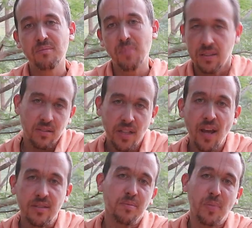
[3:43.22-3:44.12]
But
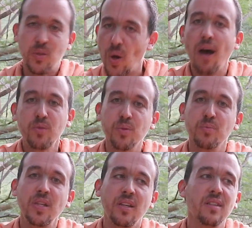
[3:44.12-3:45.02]
yes, but you have to
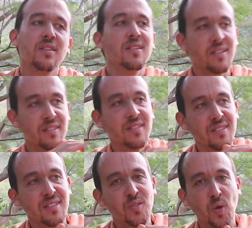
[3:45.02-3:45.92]
be,
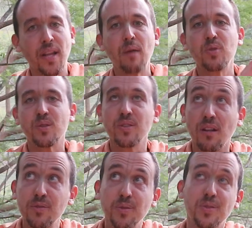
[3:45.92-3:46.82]
to adapt
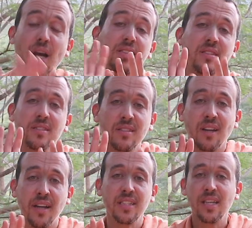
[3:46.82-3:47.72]
yourself to such an
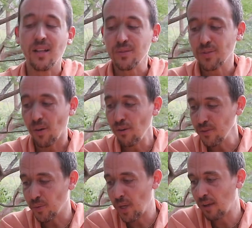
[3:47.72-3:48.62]
ideal
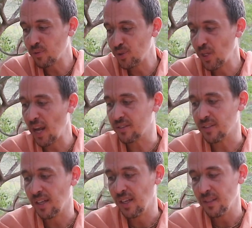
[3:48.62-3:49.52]
also, we have to
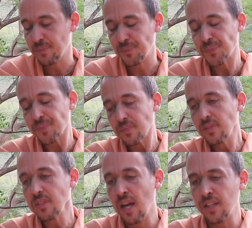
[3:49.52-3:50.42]
change. And
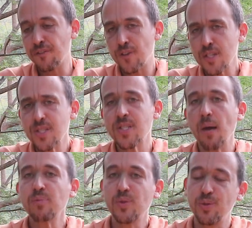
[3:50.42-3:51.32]
the first
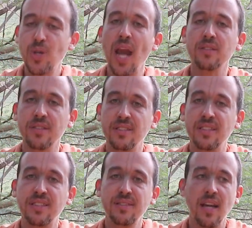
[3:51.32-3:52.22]
step to change, as
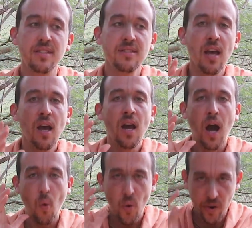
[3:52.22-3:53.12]
it is said, is
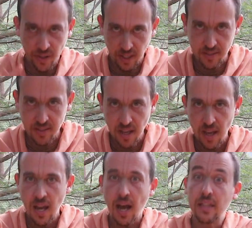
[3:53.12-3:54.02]
awareness.
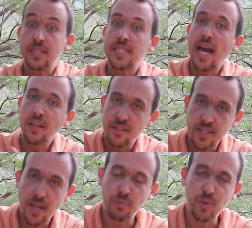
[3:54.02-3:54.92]
And the second
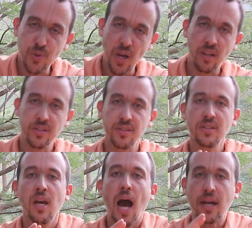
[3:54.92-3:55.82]
step to change
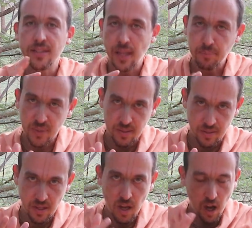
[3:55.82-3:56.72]
is
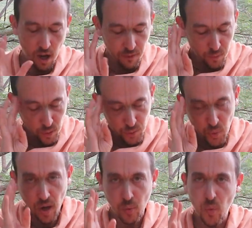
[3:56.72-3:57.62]
acceptance of what
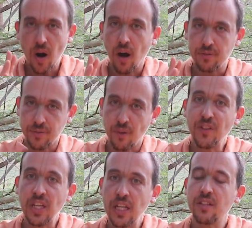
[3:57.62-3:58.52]
you are aware of
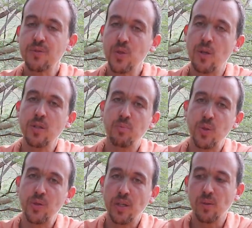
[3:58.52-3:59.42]
the need of certain
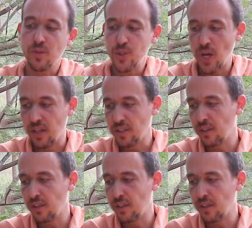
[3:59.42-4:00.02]
particular change.